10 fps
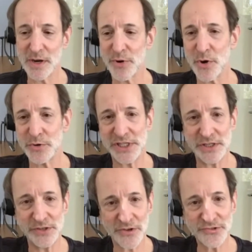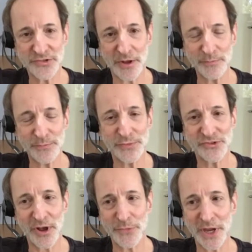protein does
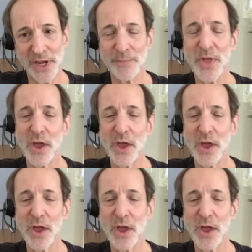something,